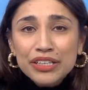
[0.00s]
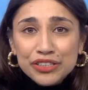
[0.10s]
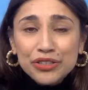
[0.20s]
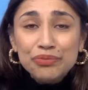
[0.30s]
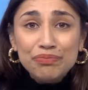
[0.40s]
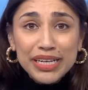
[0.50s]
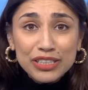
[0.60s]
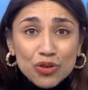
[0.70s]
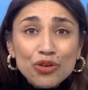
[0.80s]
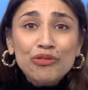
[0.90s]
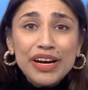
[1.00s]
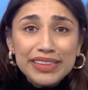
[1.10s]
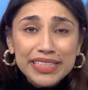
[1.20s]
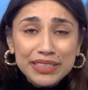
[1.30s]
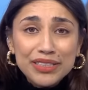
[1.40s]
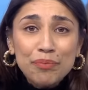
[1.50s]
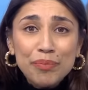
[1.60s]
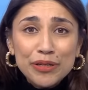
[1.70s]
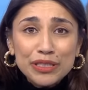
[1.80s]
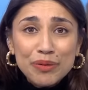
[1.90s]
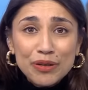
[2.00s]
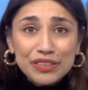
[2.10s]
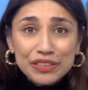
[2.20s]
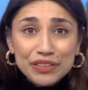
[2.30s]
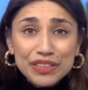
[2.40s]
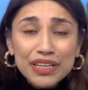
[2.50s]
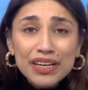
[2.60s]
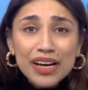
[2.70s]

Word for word: to exonerate these sub-postmasters.